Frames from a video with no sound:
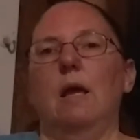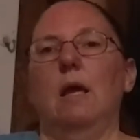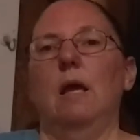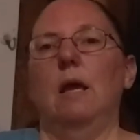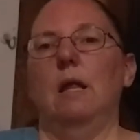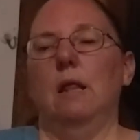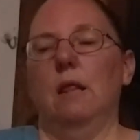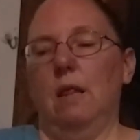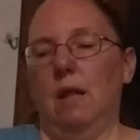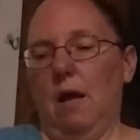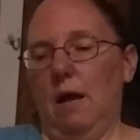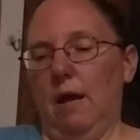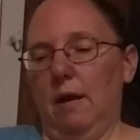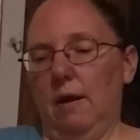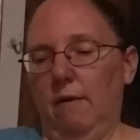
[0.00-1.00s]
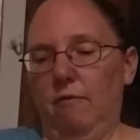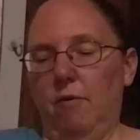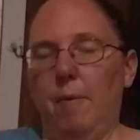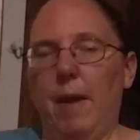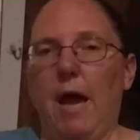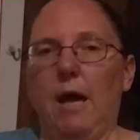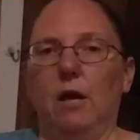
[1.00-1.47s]
inside of the
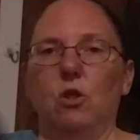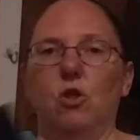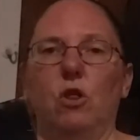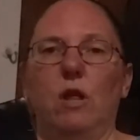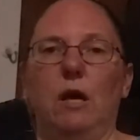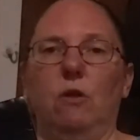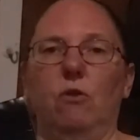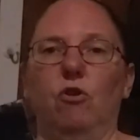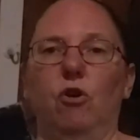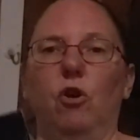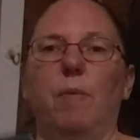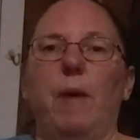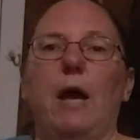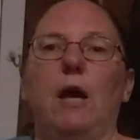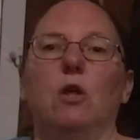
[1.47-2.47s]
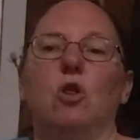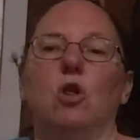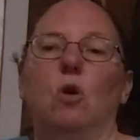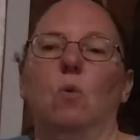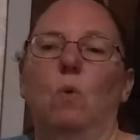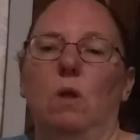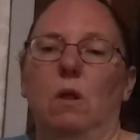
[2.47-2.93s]
package. The exterior
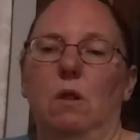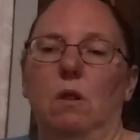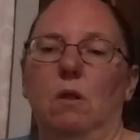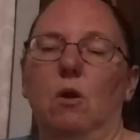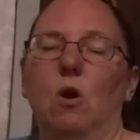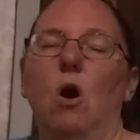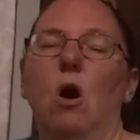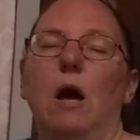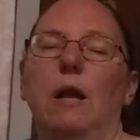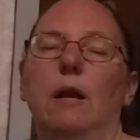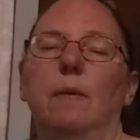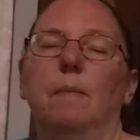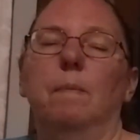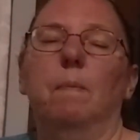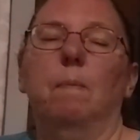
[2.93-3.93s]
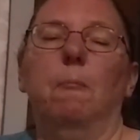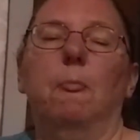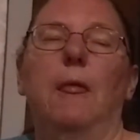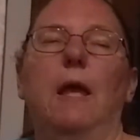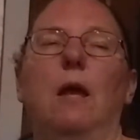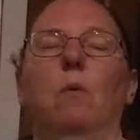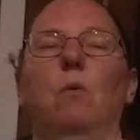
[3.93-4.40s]
packaging was gone.
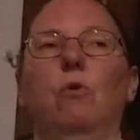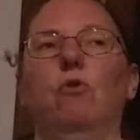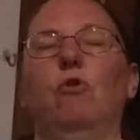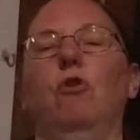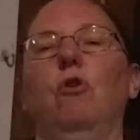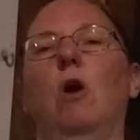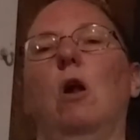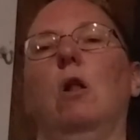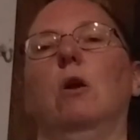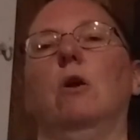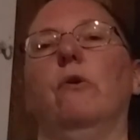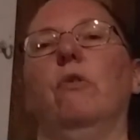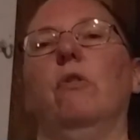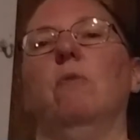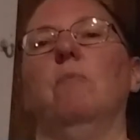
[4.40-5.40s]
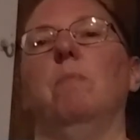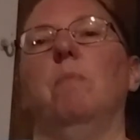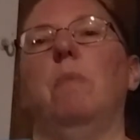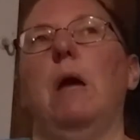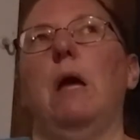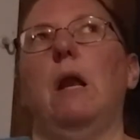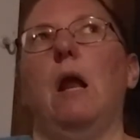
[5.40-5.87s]
It was $2,
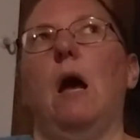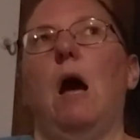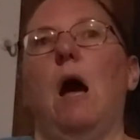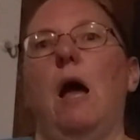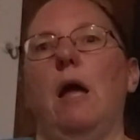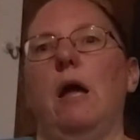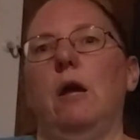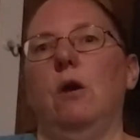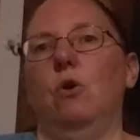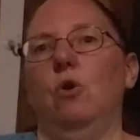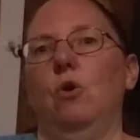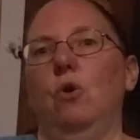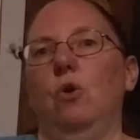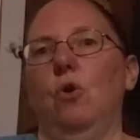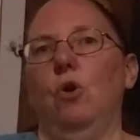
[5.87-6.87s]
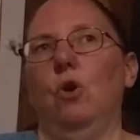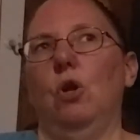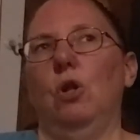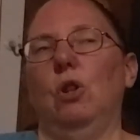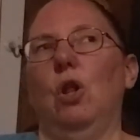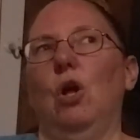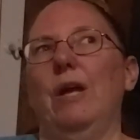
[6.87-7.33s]
but I
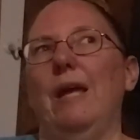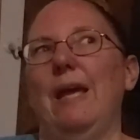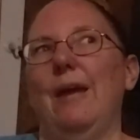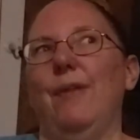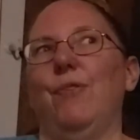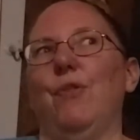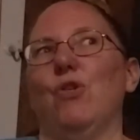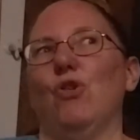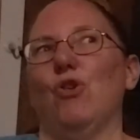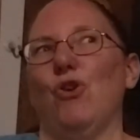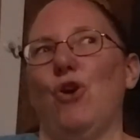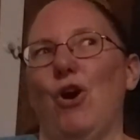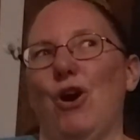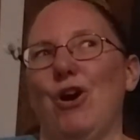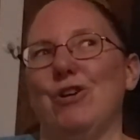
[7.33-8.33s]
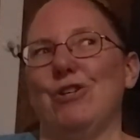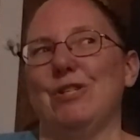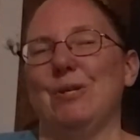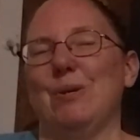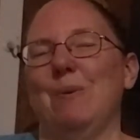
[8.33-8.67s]
could, looking at the chart